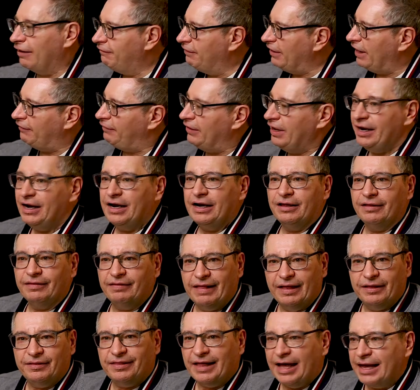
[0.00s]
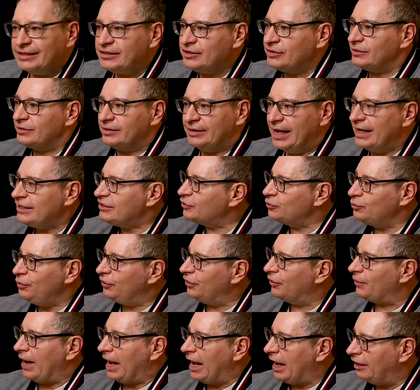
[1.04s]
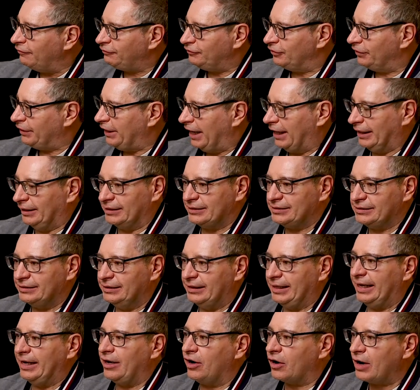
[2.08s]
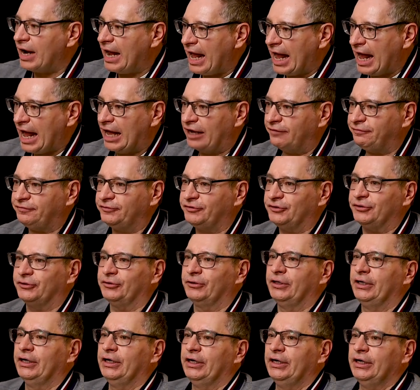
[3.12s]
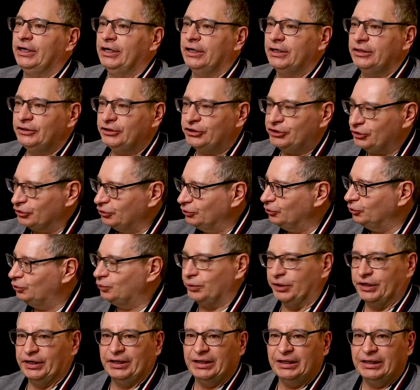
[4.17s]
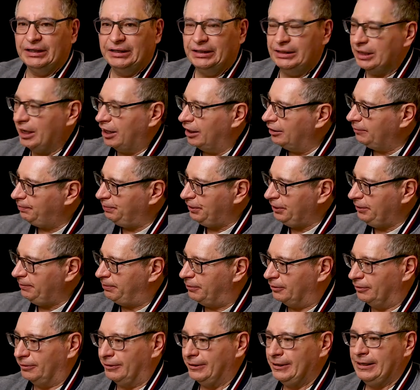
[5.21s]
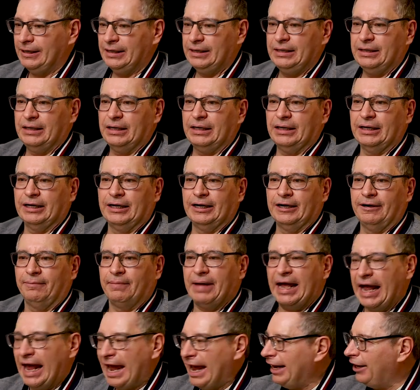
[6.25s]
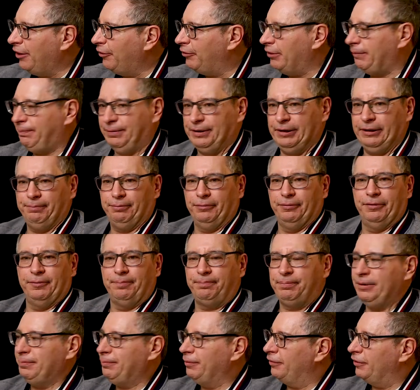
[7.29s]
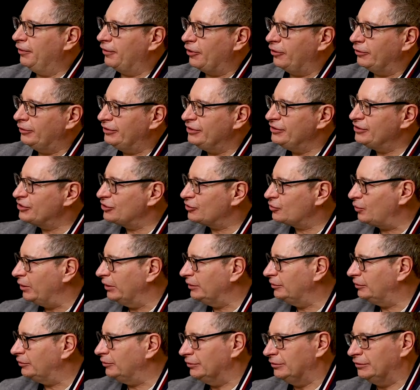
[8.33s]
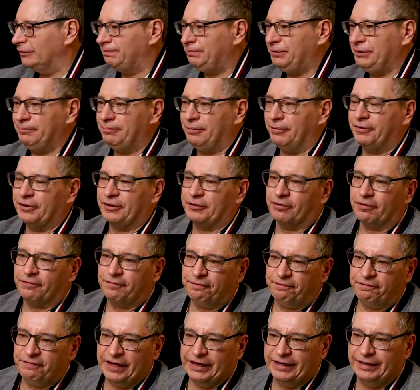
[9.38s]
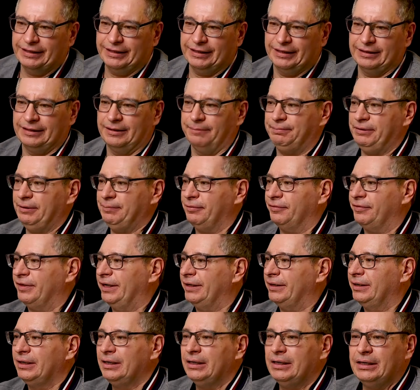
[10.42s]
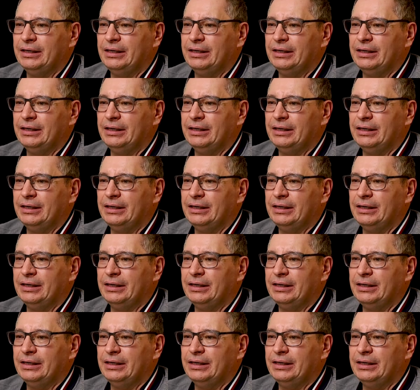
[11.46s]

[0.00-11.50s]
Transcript: Of that's who they're after, Candace. Right. They are after children, young people, mm-hmm. Angry people, the people that are disgruntled, the people that are offended, the people that